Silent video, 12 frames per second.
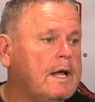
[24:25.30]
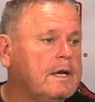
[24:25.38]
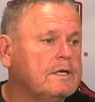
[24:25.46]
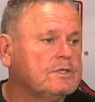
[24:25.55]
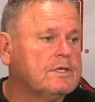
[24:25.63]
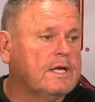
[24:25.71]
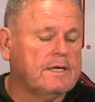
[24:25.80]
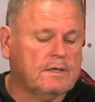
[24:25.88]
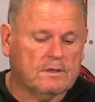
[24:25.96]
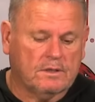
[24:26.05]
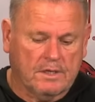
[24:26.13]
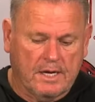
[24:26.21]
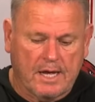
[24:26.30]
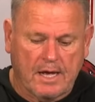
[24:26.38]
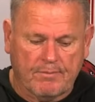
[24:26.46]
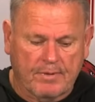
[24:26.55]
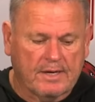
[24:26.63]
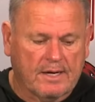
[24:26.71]
I just think, yeah,
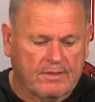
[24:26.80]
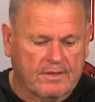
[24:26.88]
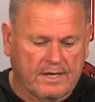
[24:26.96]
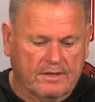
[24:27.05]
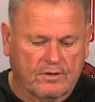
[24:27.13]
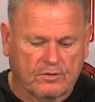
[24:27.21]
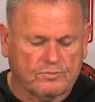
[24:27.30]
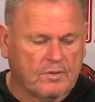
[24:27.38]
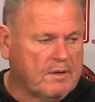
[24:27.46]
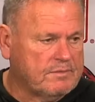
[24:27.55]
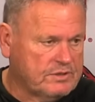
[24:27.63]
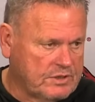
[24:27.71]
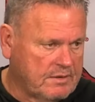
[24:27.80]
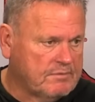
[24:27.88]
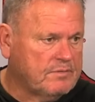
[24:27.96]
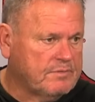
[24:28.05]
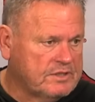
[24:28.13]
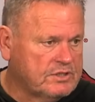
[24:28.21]
I mean, I think there's probably something
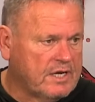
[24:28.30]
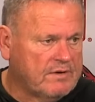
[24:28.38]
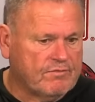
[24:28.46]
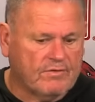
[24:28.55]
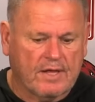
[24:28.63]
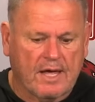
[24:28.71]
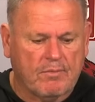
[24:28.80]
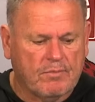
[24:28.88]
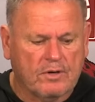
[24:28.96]
to be said for that.